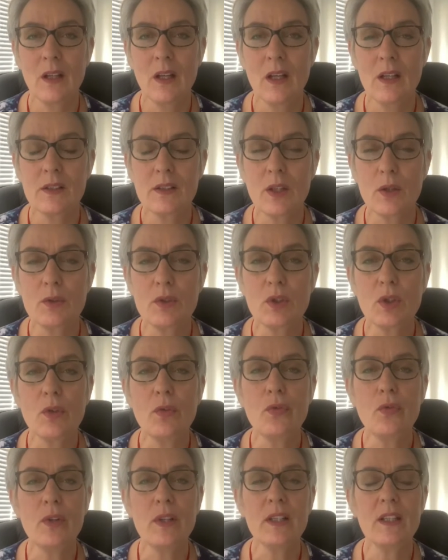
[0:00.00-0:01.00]
So
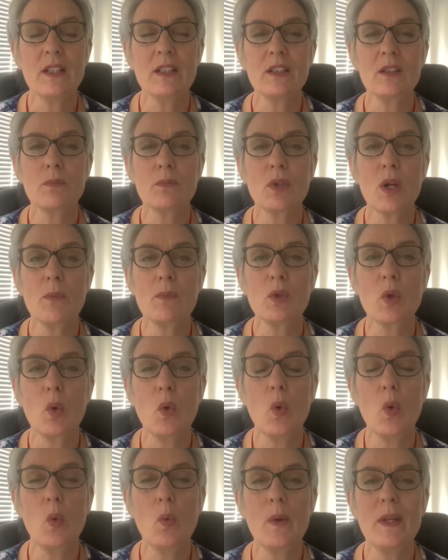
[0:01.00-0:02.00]
suffering is sometimes
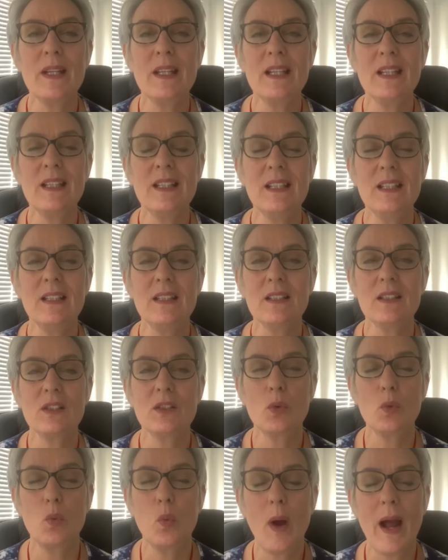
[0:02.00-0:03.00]
all we need
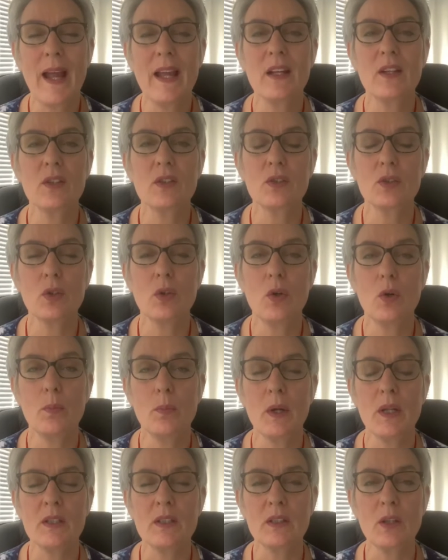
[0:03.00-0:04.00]
to wake us up.
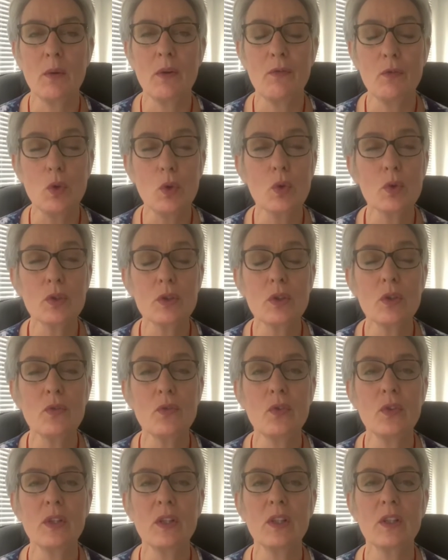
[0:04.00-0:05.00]
And so if you're
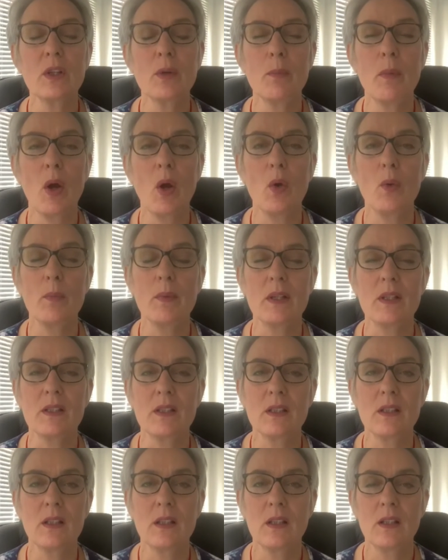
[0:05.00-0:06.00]
suffering at the
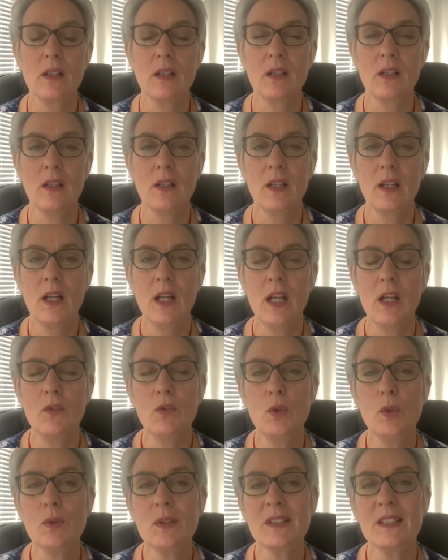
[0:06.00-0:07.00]
moment, if
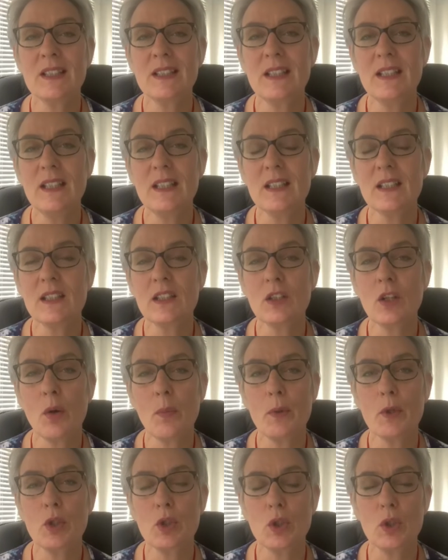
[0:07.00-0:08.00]
you can see it as an
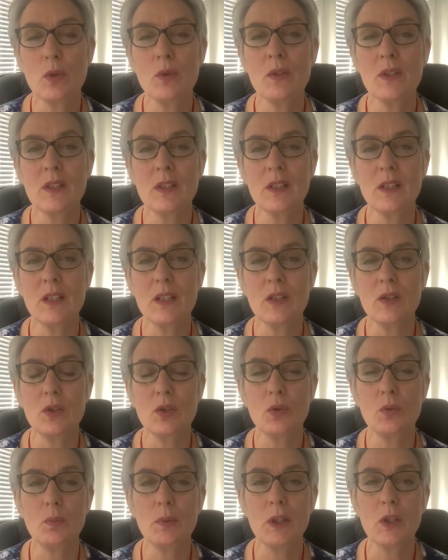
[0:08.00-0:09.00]
opportunity
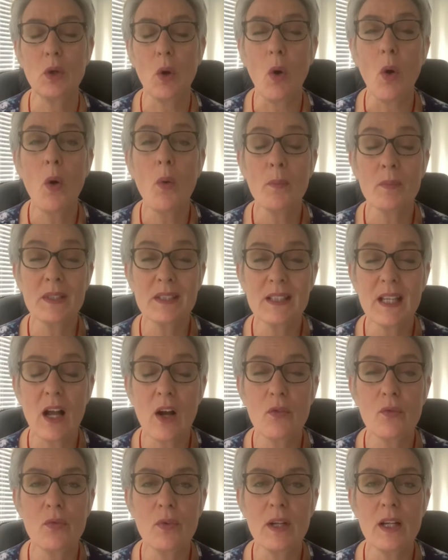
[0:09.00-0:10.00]
to become
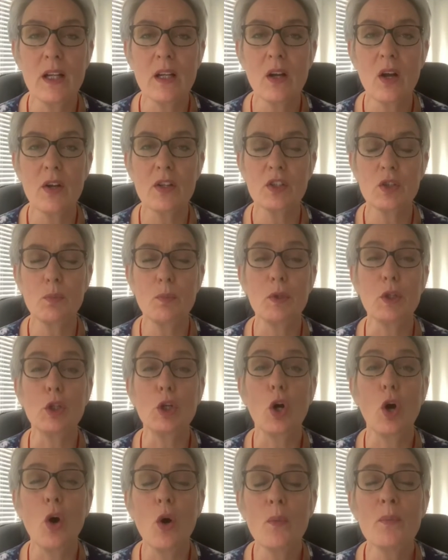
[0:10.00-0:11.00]
self-realized, to
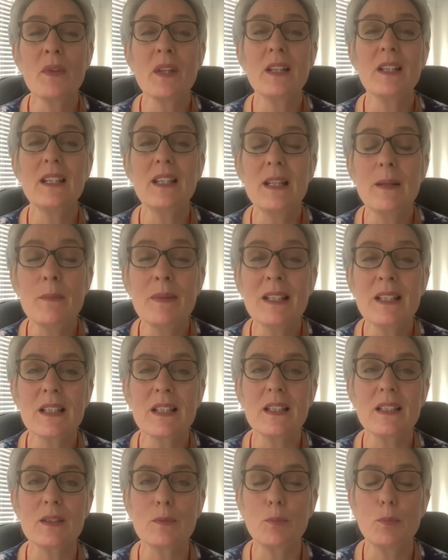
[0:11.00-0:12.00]
become the
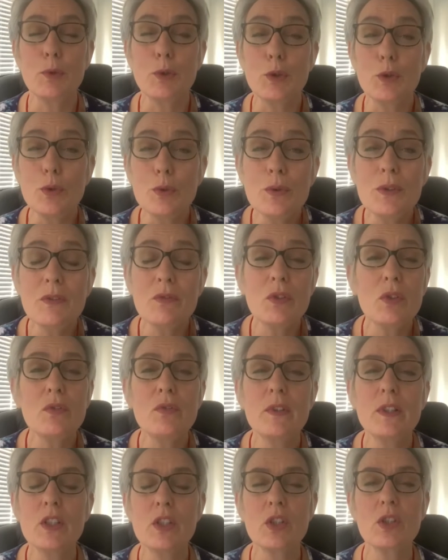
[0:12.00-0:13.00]
limitless, beautiful
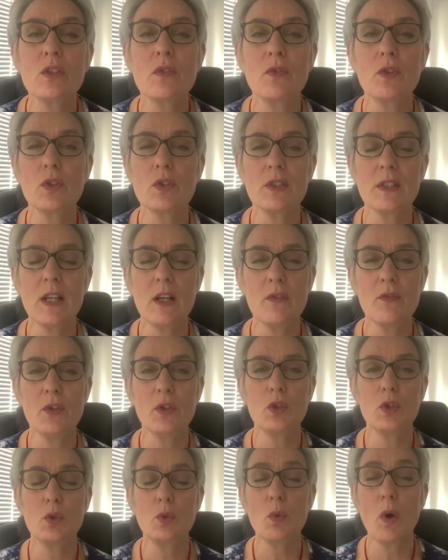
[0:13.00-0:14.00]
version of yourself
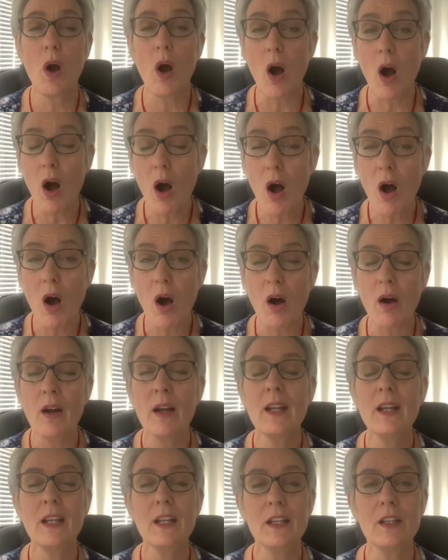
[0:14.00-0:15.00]
that you are
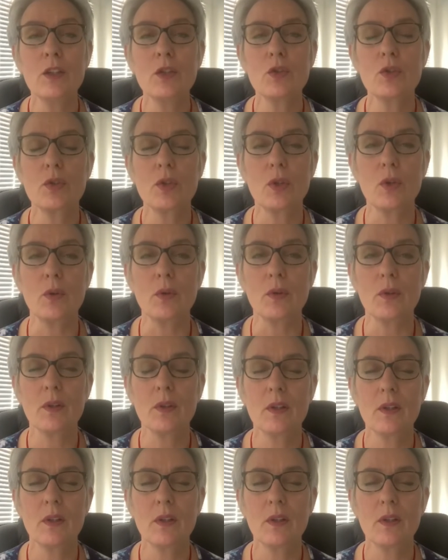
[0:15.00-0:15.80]
in truth,